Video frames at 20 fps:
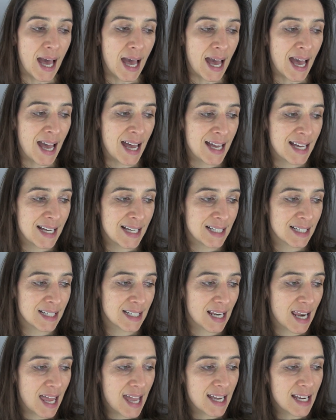
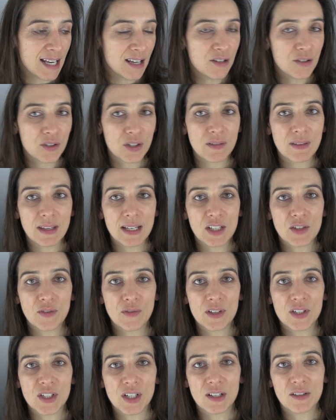And like a lot of these
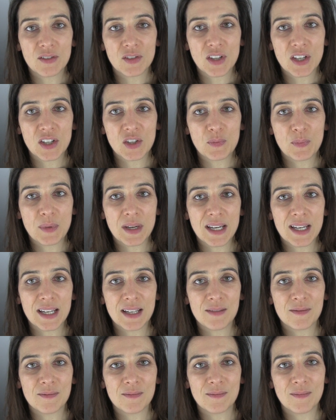videos, there's
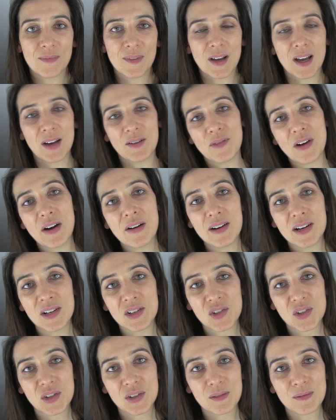been
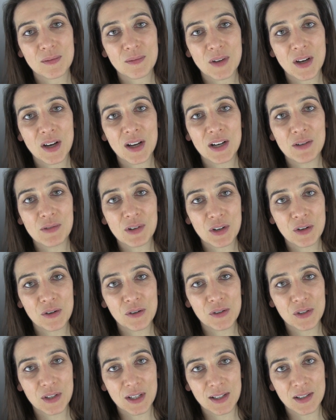various early
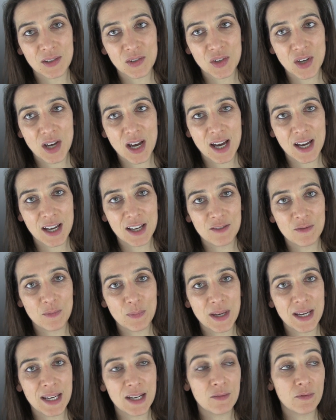recordings I've
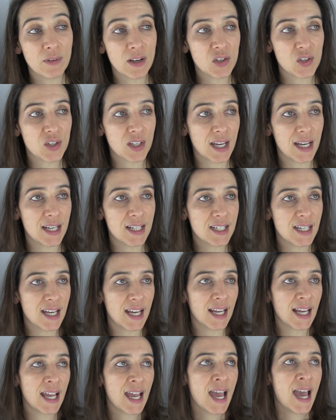been
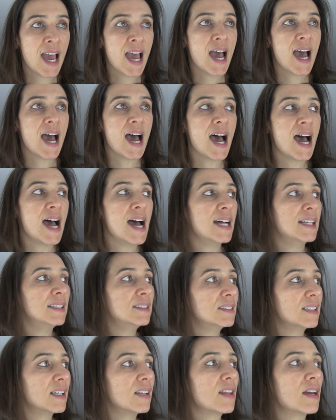investigating.
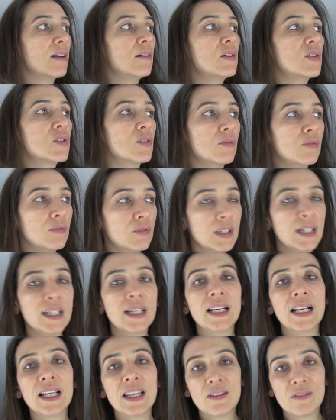And there is a
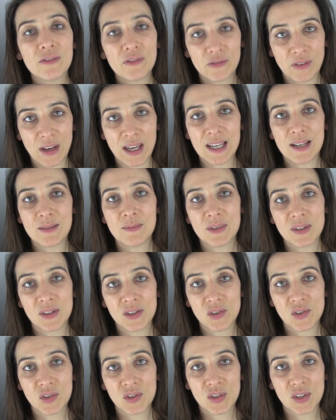really
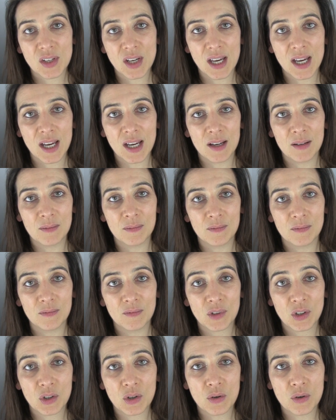famous
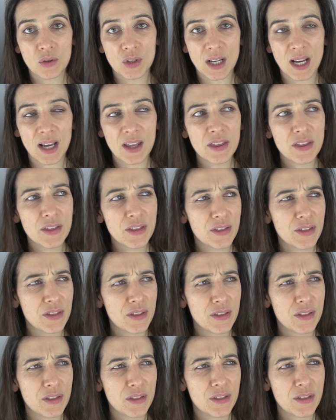recording, I
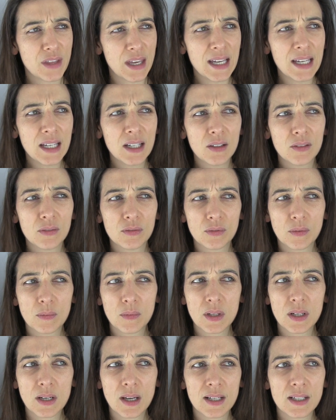think
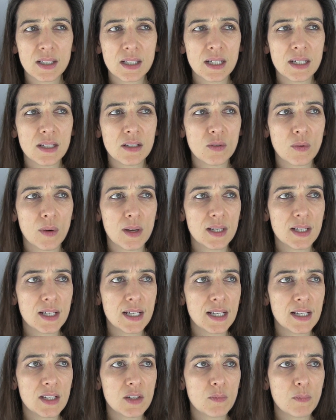from the
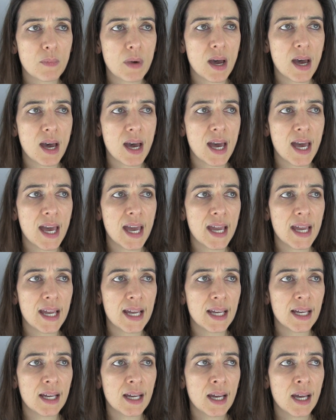1920s,
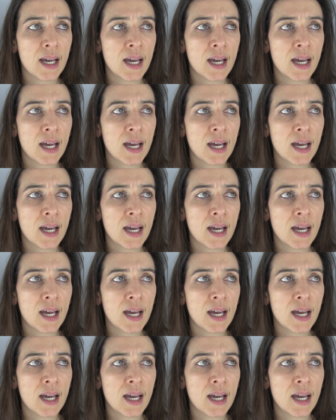by